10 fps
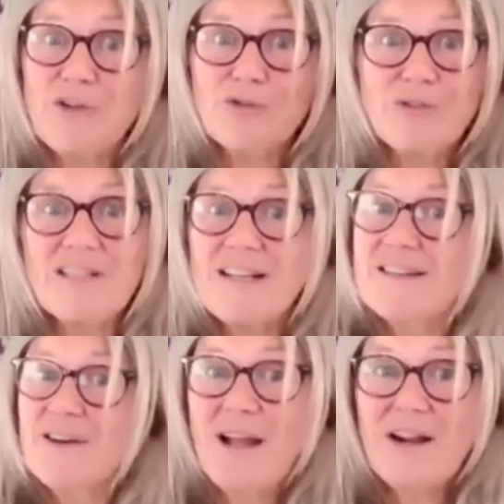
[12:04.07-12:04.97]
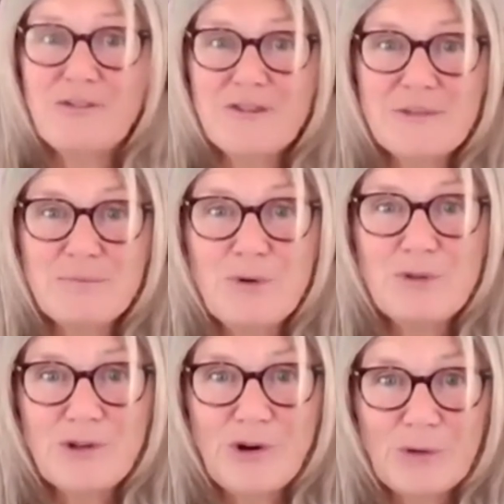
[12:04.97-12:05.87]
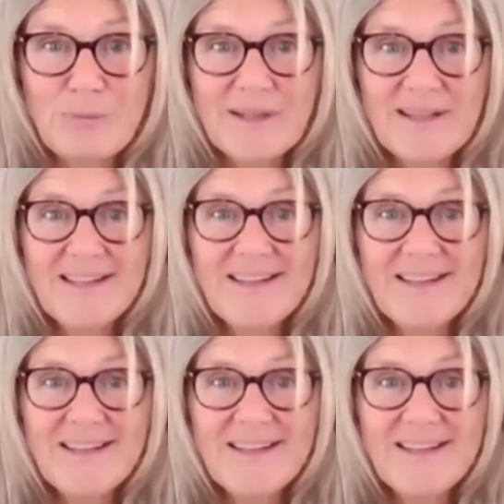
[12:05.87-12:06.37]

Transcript: you'll realize, oh, hang on, this is more than a hobby.